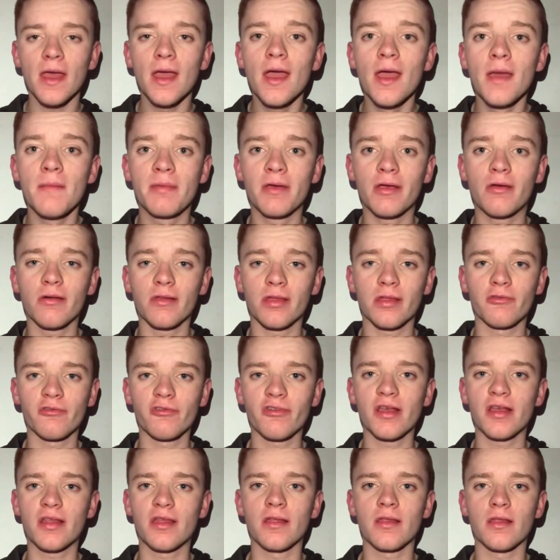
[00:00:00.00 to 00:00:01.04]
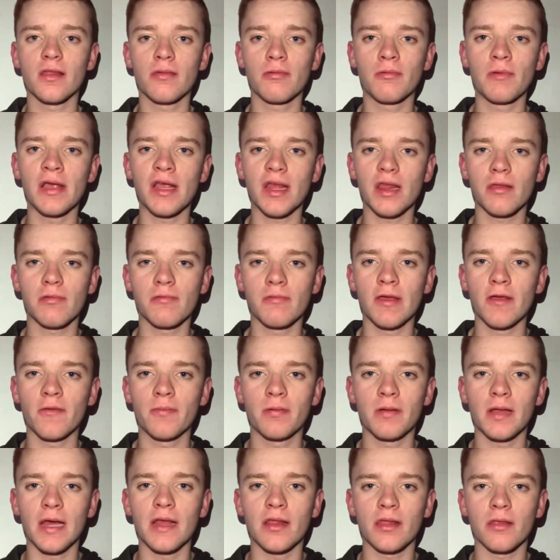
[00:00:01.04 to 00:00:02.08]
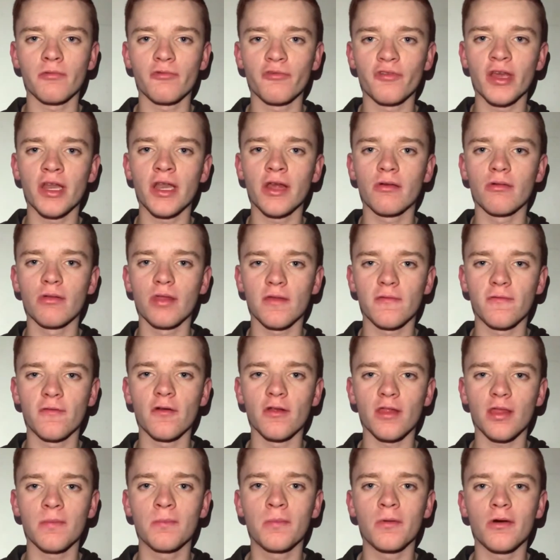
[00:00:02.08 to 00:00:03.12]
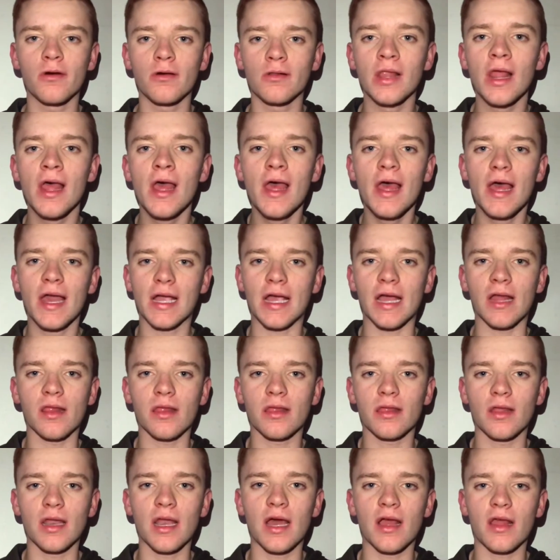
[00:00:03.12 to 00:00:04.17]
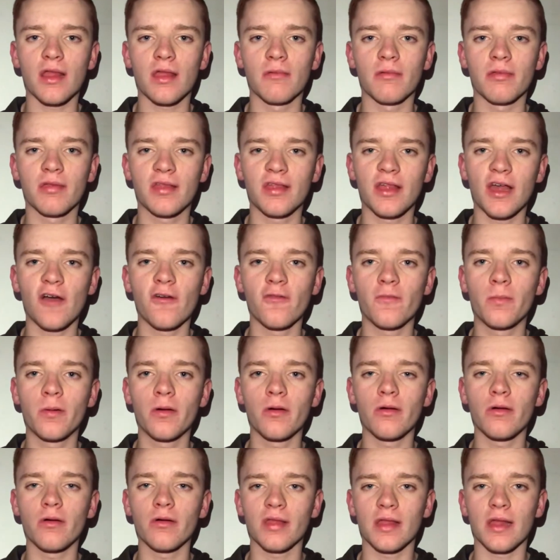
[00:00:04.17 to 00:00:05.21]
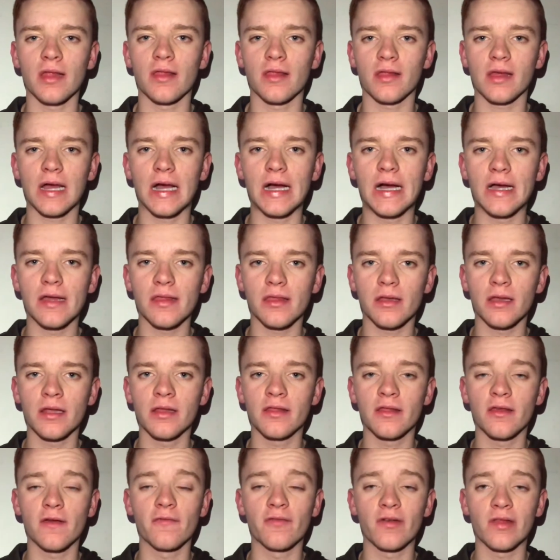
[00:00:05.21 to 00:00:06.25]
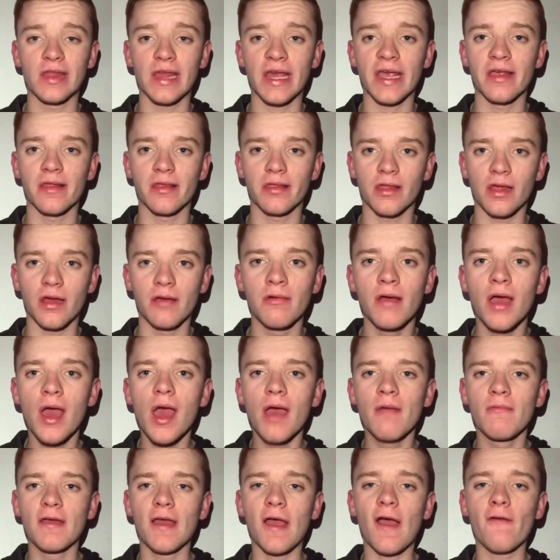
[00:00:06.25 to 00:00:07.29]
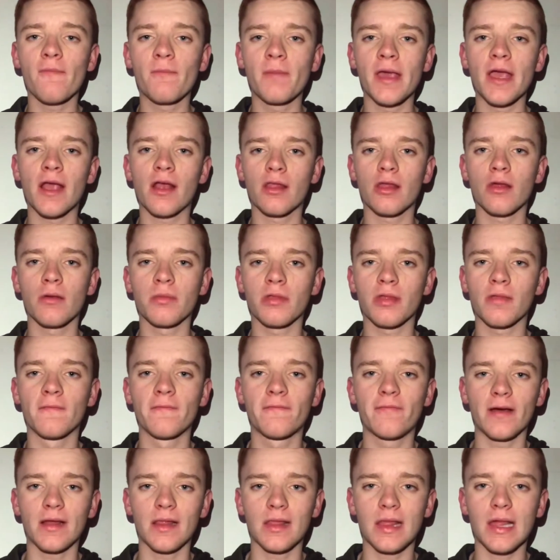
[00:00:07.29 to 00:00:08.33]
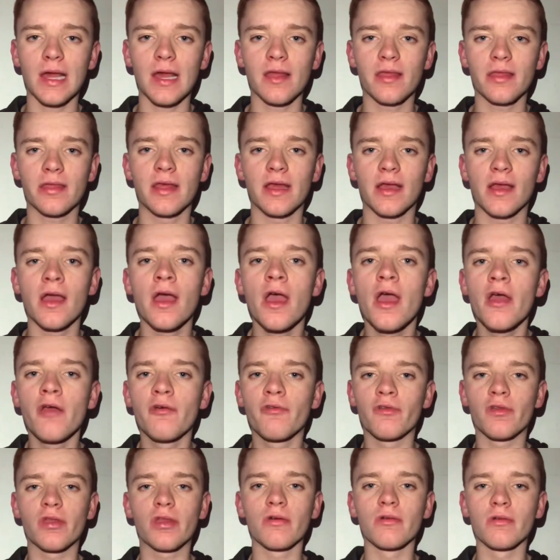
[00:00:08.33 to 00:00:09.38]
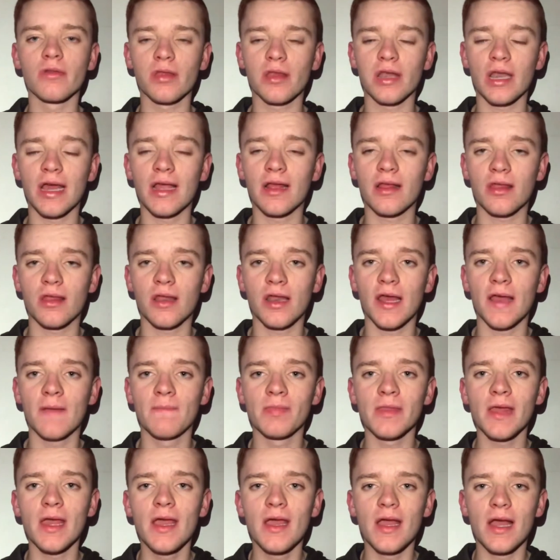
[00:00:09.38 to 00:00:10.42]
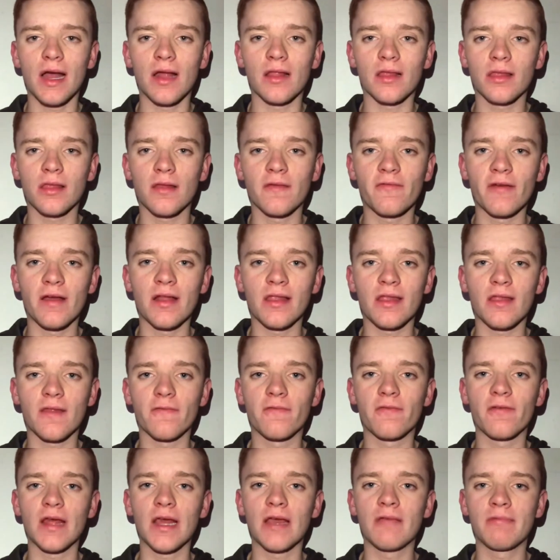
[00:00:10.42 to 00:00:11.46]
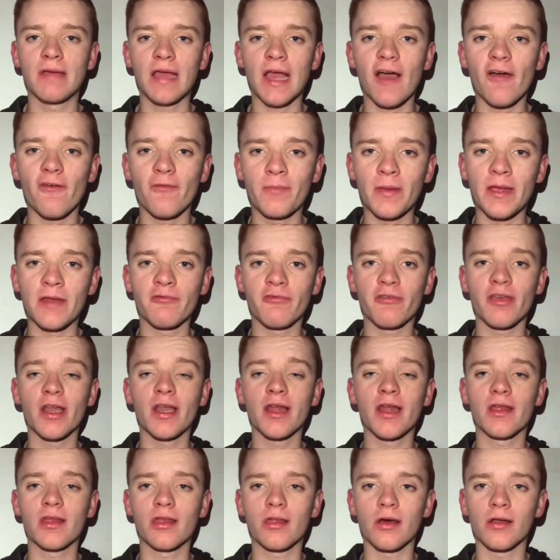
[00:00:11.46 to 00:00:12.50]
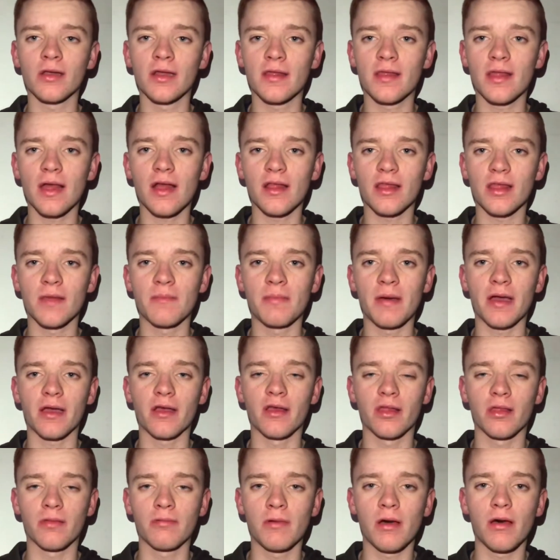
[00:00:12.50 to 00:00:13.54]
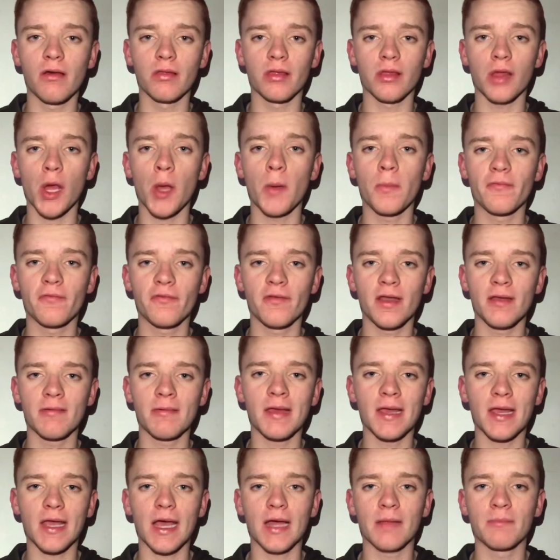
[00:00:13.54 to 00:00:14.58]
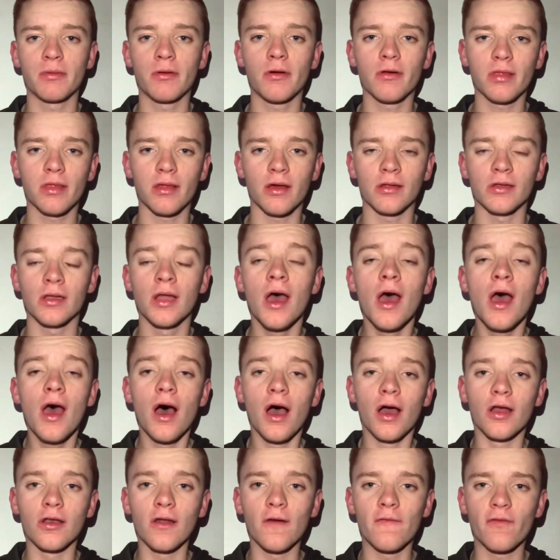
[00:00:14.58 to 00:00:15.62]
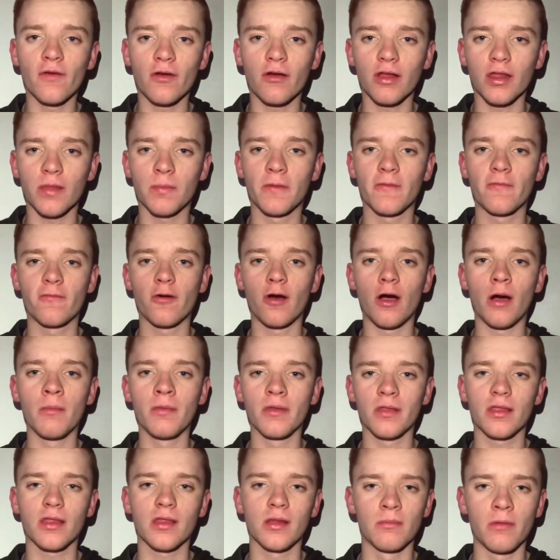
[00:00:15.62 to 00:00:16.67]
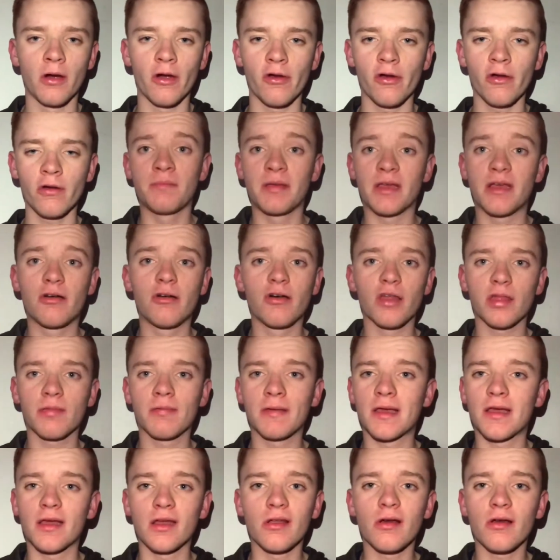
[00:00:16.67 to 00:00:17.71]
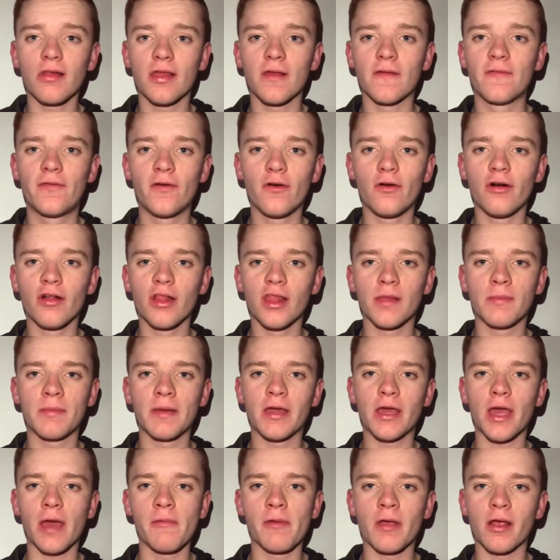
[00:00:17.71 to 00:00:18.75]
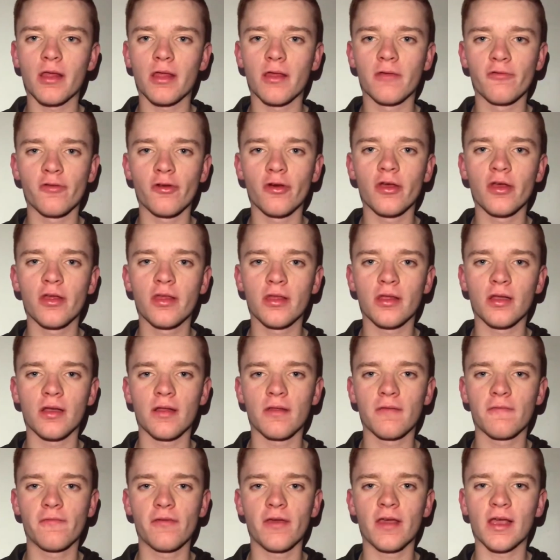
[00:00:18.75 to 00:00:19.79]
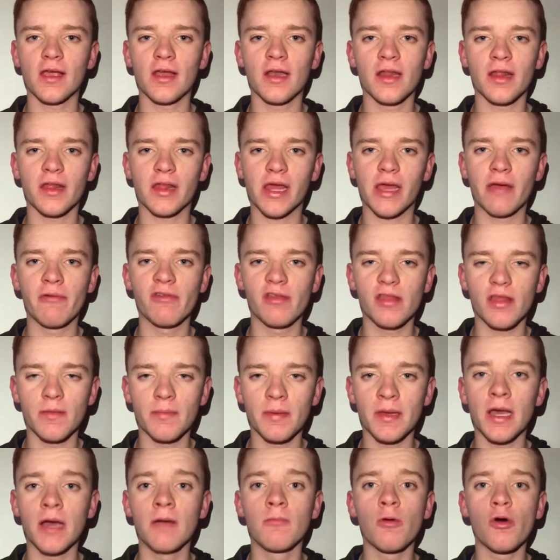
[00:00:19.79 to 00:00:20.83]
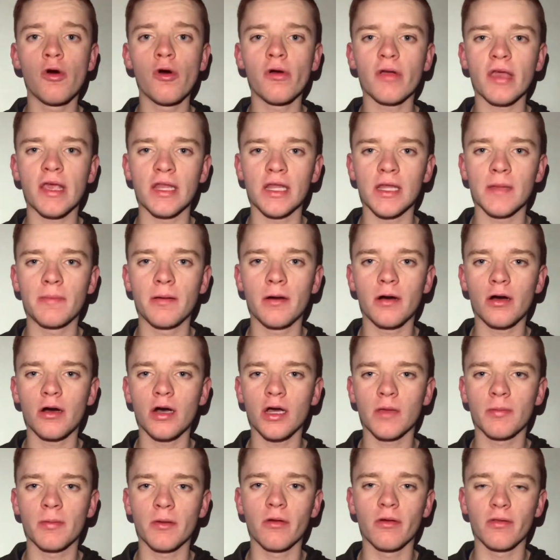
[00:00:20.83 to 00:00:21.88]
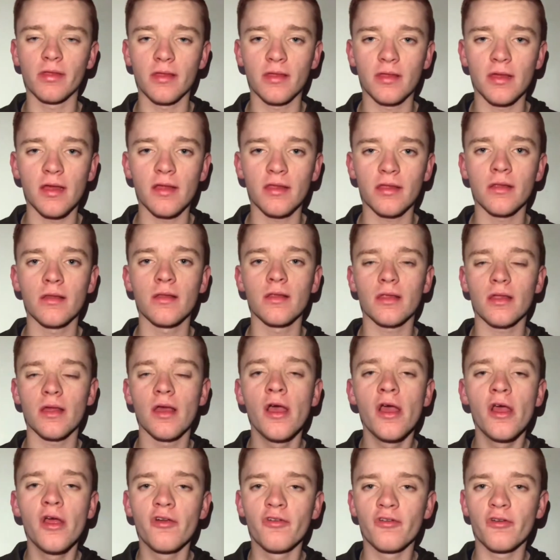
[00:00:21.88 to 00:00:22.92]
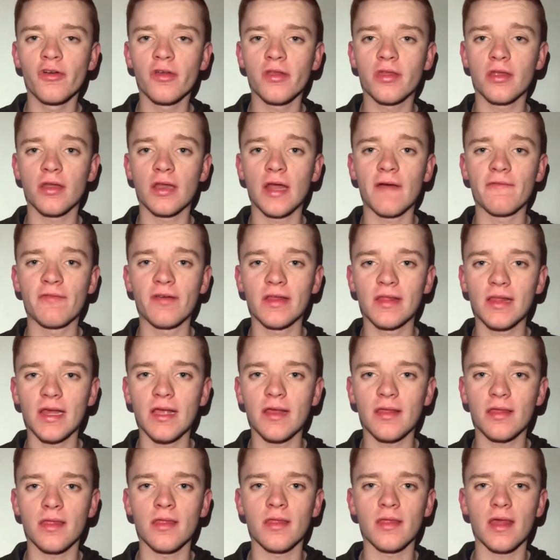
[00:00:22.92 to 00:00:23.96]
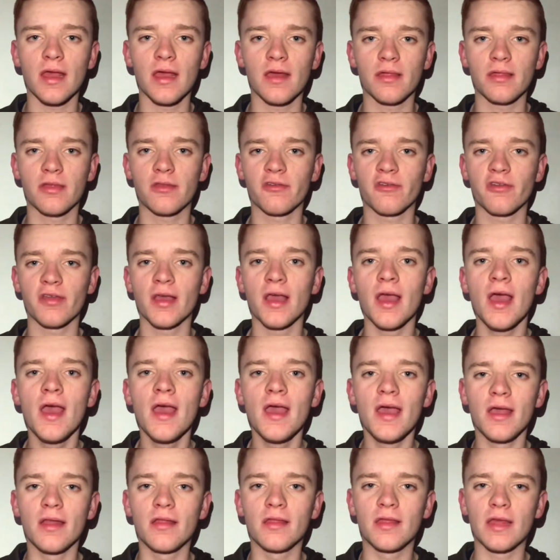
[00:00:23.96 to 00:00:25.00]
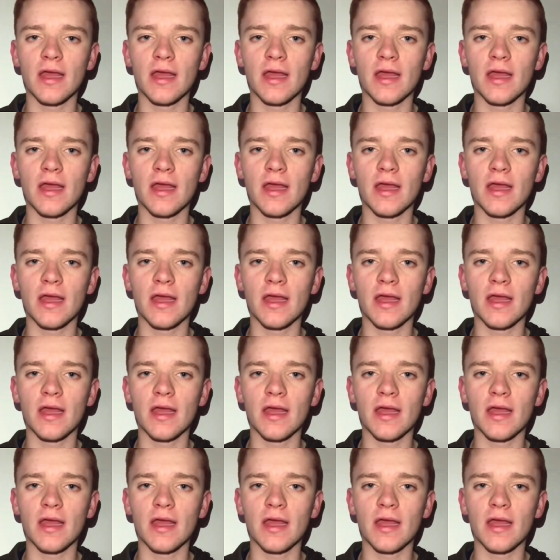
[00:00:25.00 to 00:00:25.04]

because in recent weeks we have played some really good football against the likes of Southport and Guiseley the other day, so we have picked up some fantastic results lately. And defensively we have been really solid at the back as well, so hopefully we can put on another good performance tomorrow, because we cannot afford to be going to Royston and thinking it's going to be a walk in the park, because it isn't. Royston have a decent history in the